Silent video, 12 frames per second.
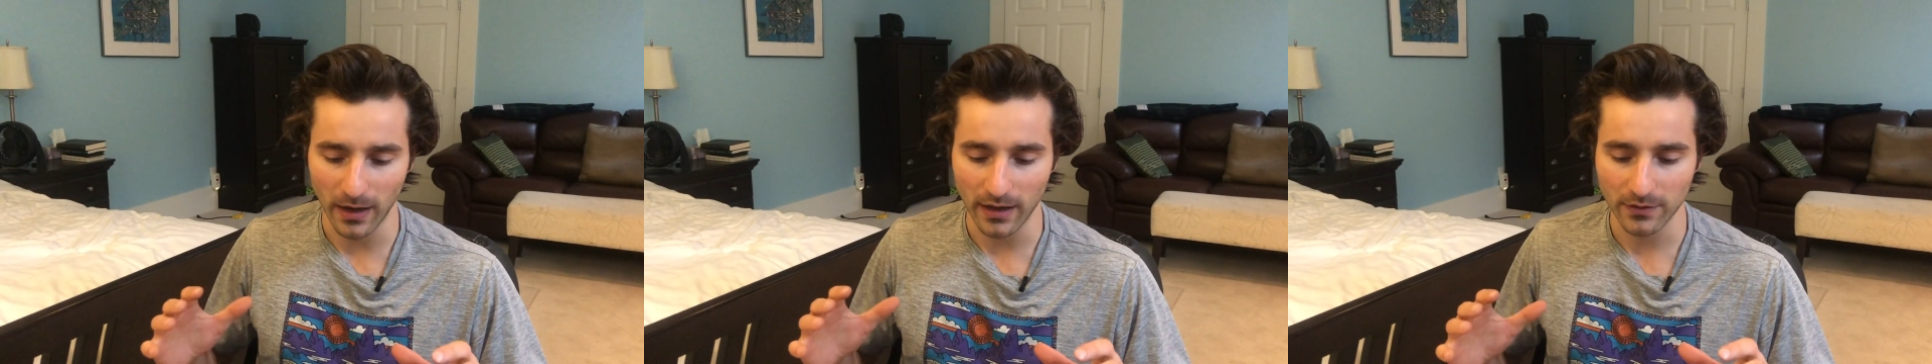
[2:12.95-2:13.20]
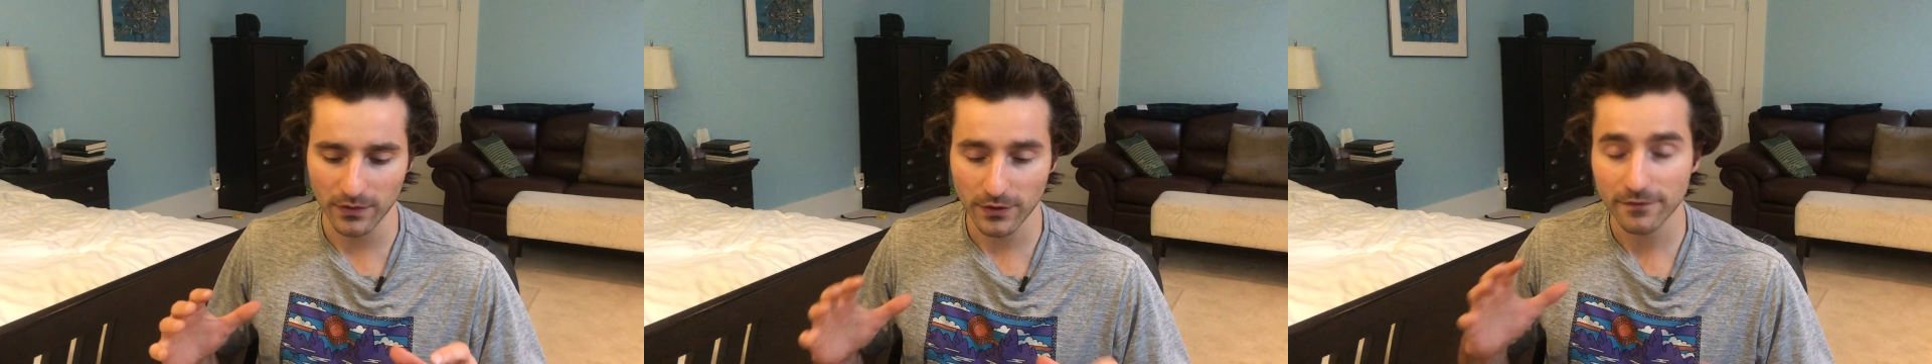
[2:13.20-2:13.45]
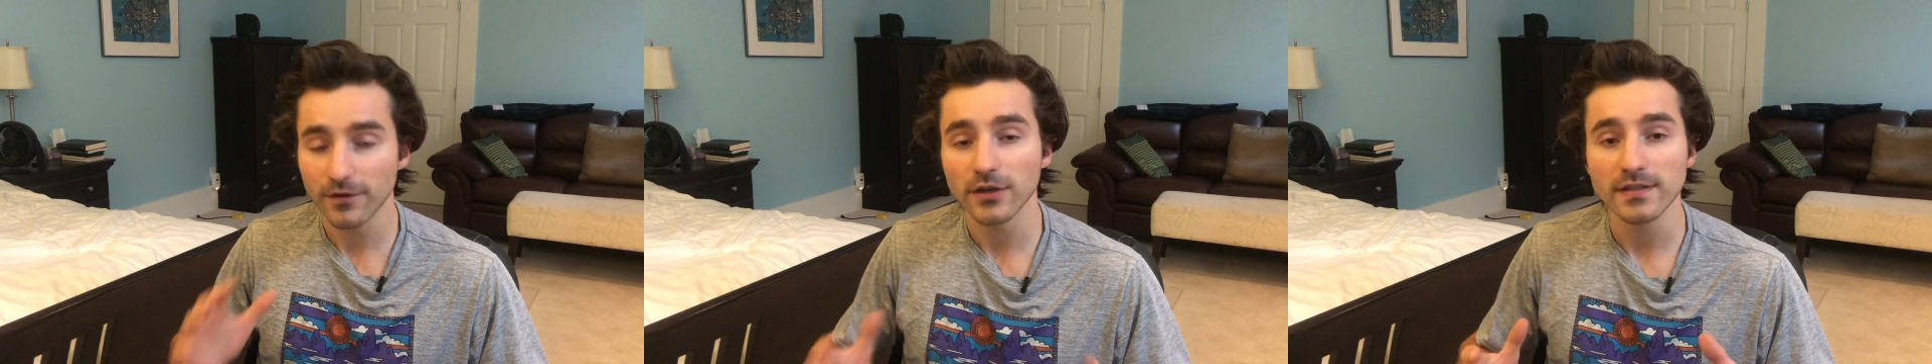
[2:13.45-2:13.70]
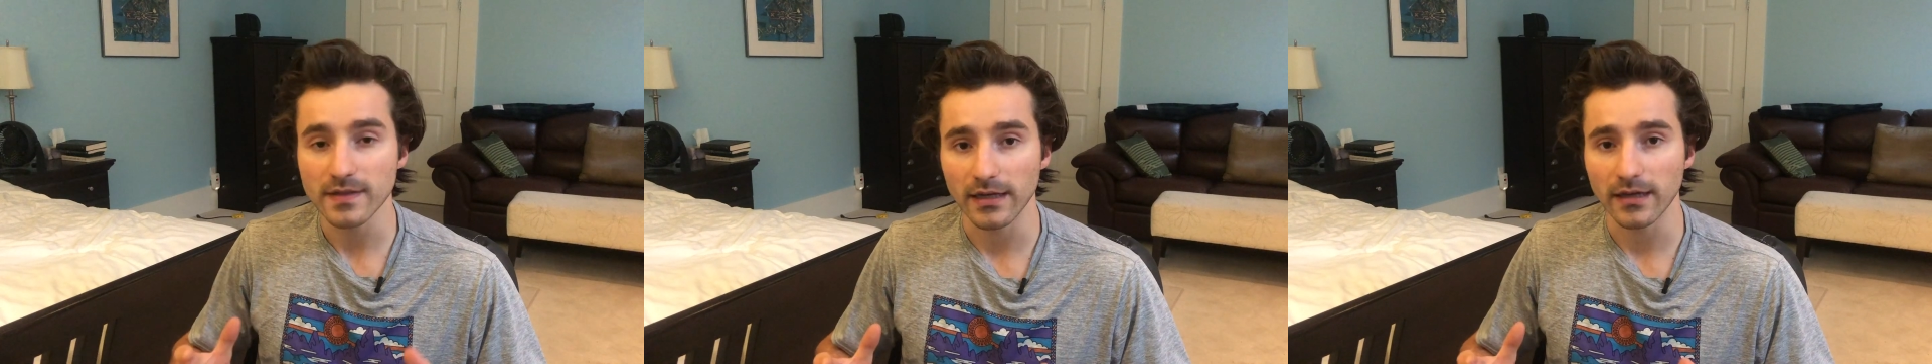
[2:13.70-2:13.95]
And the
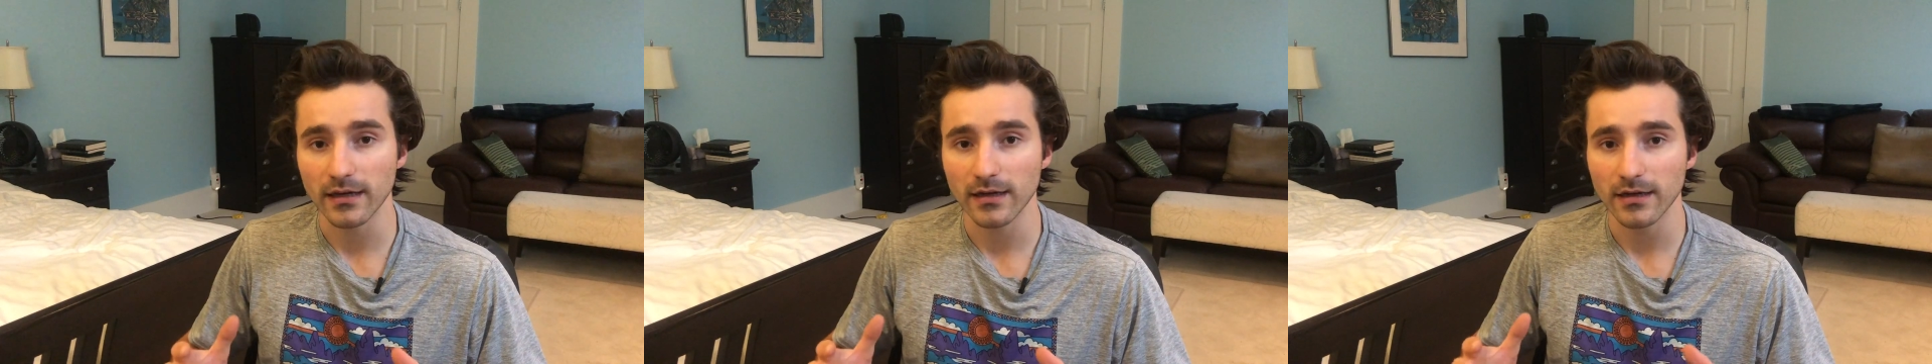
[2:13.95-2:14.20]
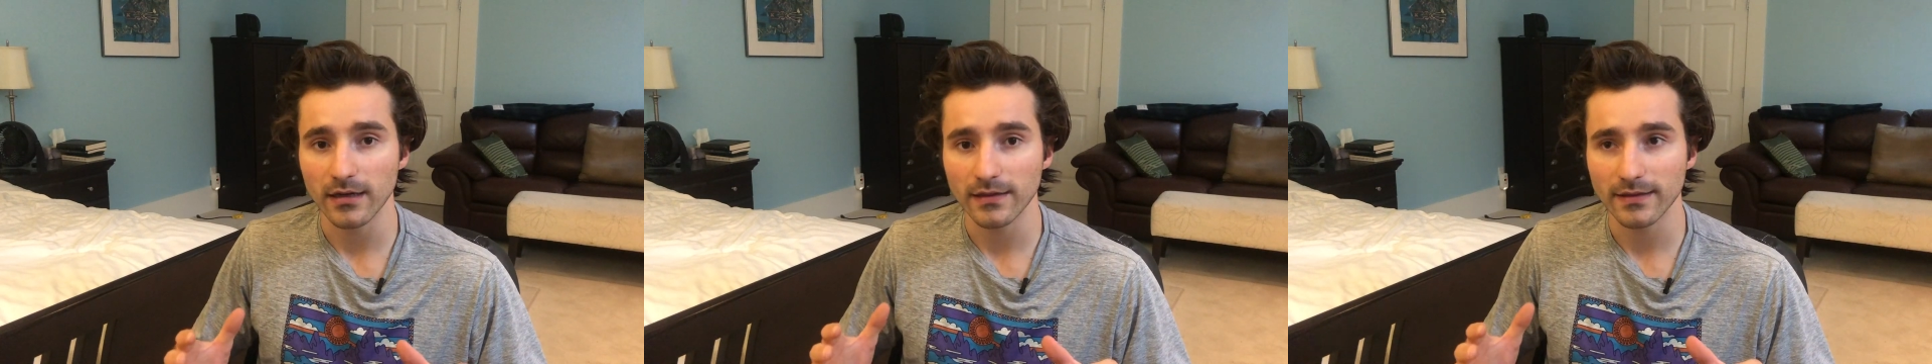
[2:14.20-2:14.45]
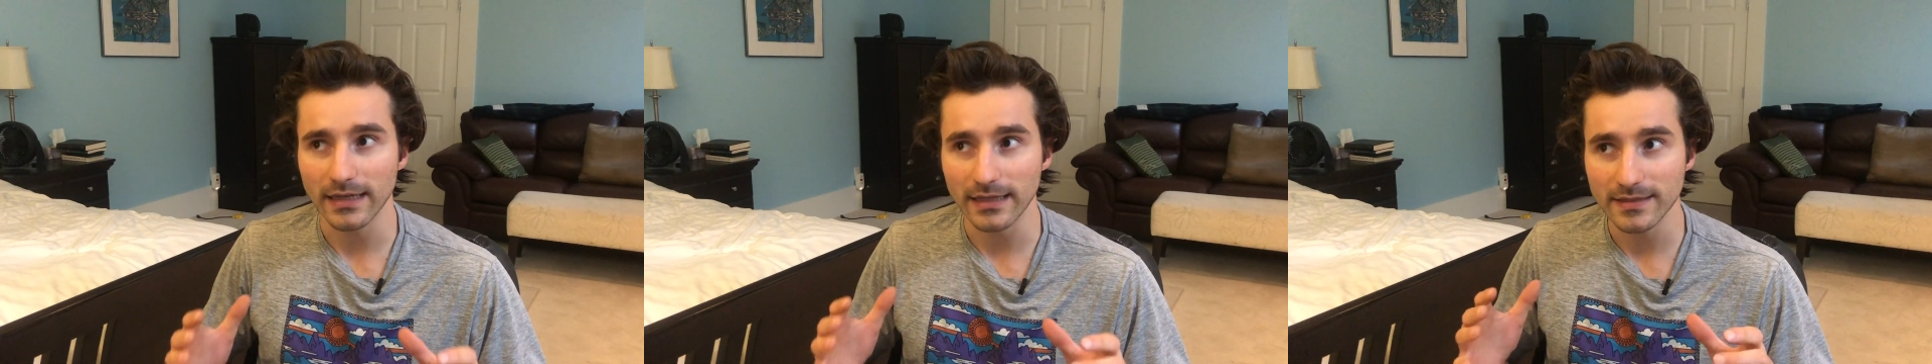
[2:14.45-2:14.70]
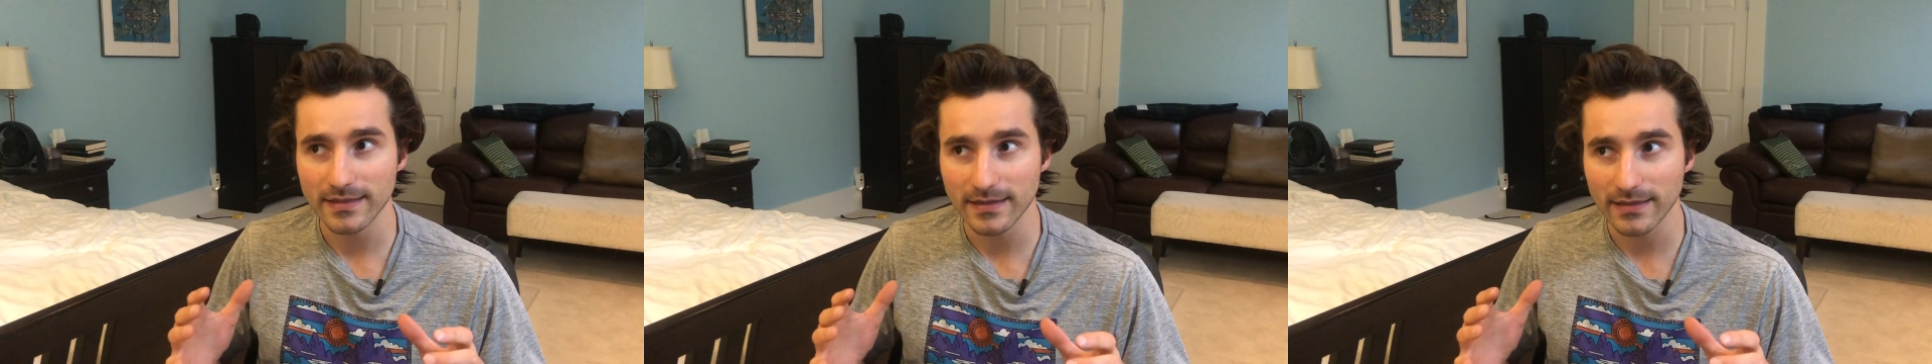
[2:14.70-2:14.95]
first thing
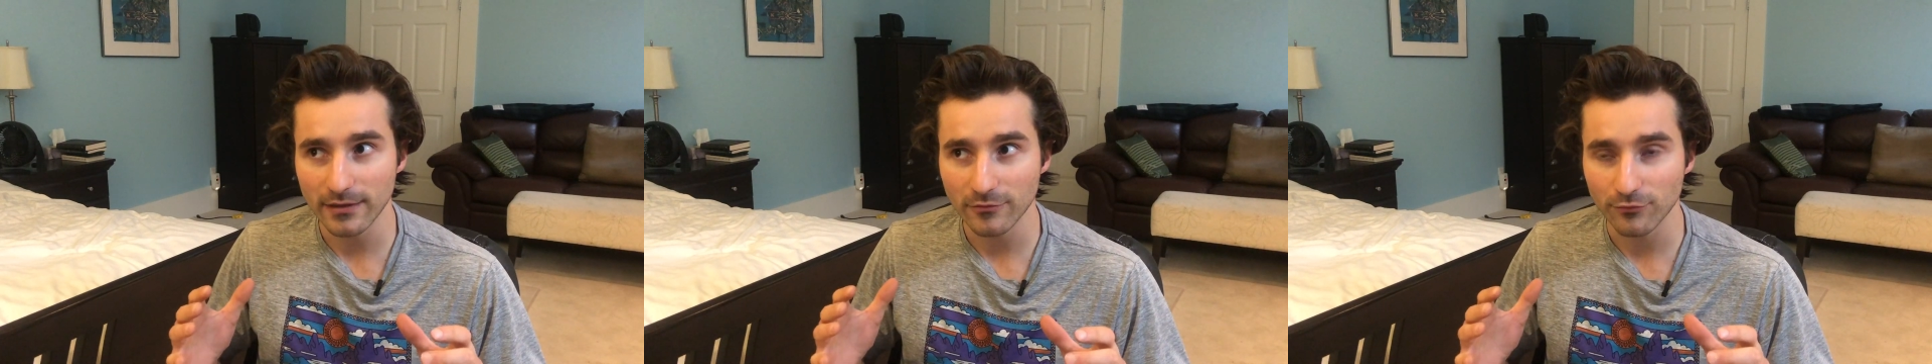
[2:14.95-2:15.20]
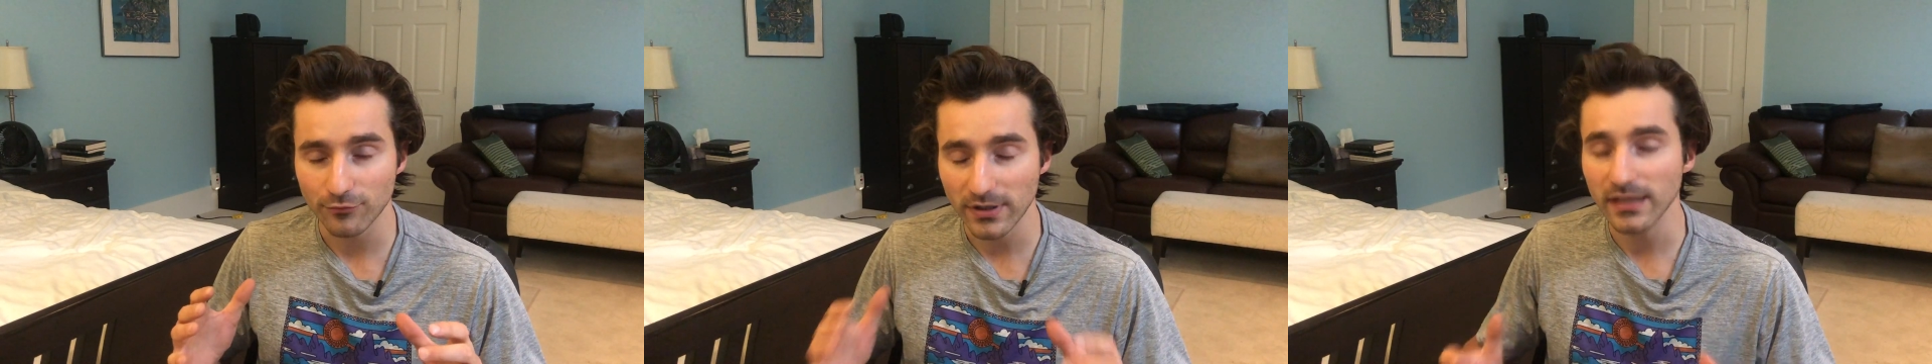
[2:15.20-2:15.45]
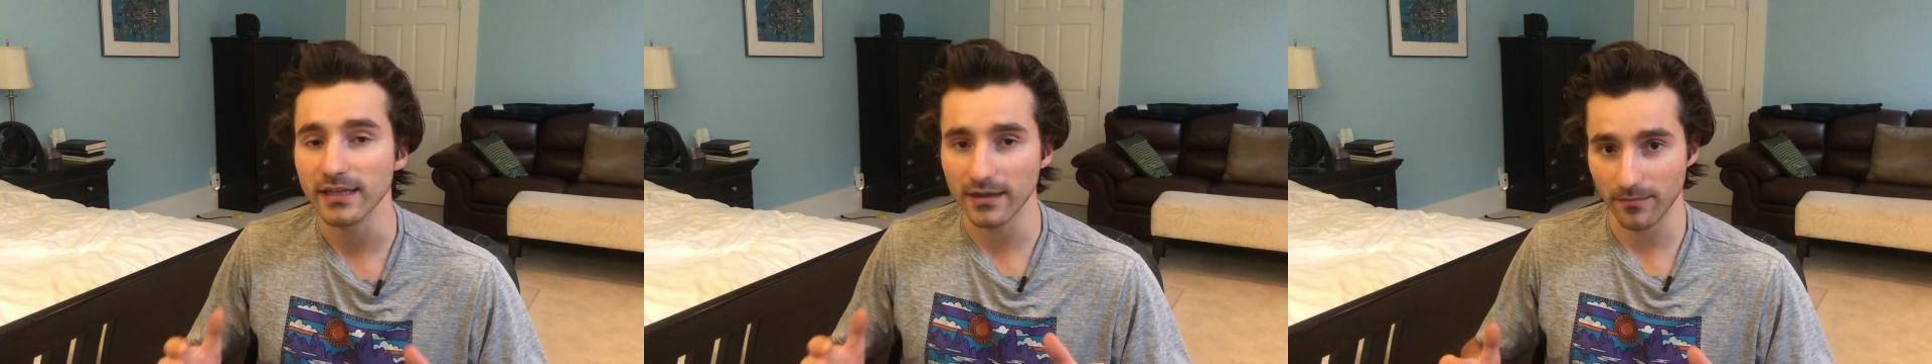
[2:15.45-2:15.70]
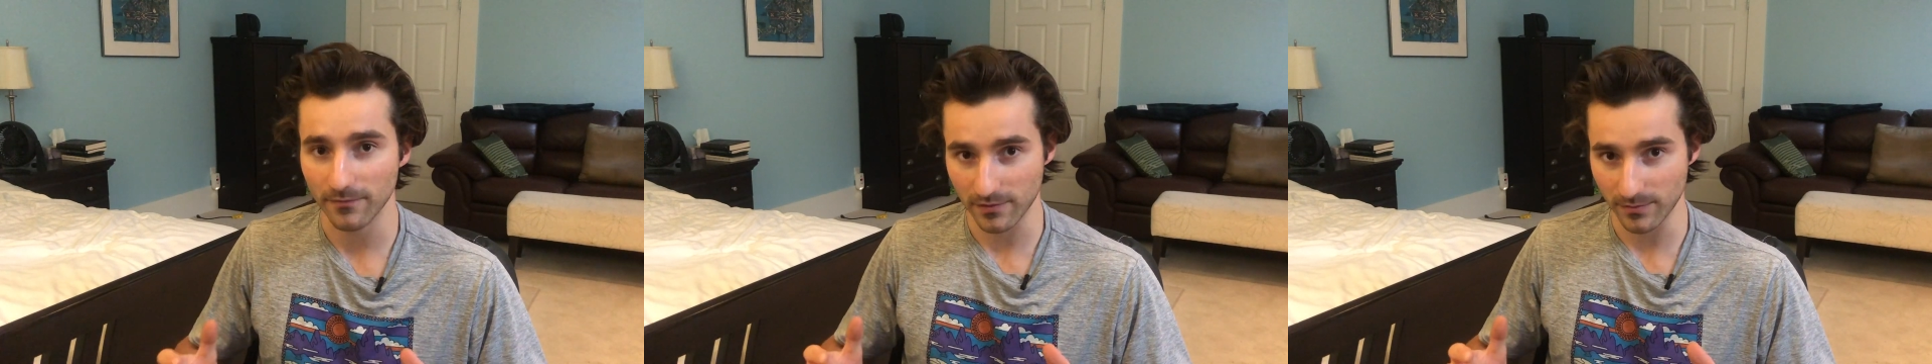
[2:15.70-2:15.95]
is they're really
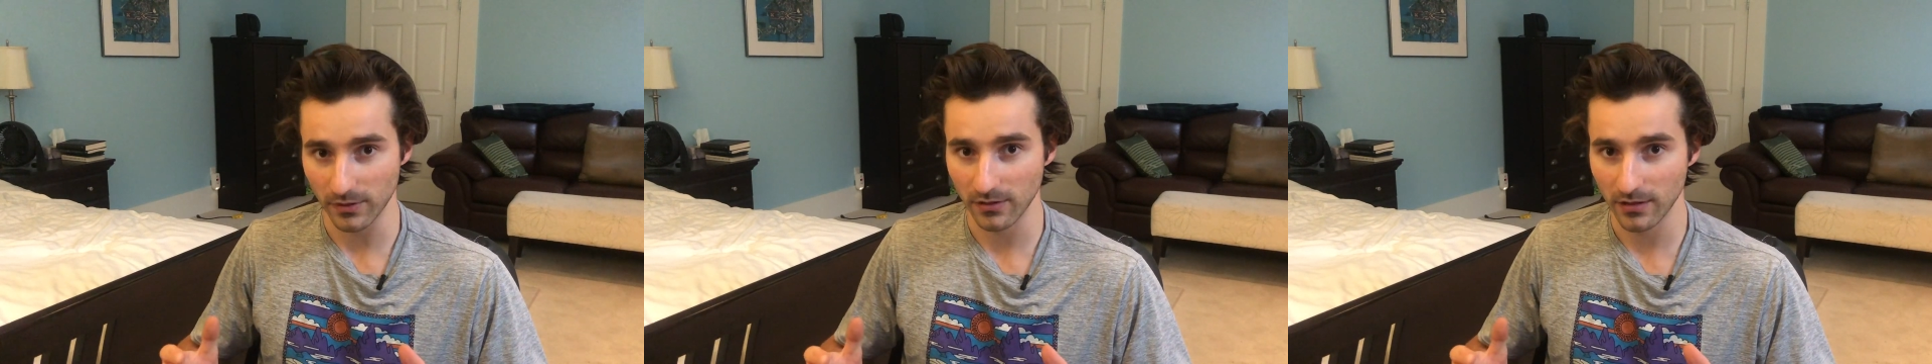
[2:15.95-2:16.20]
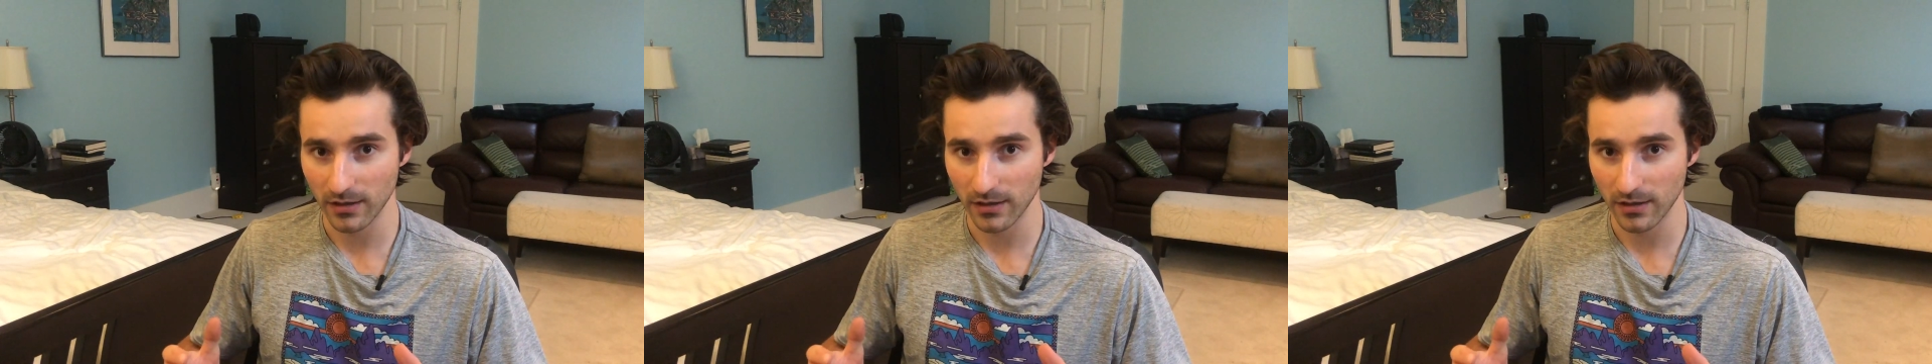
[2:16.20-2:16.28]
comfortable.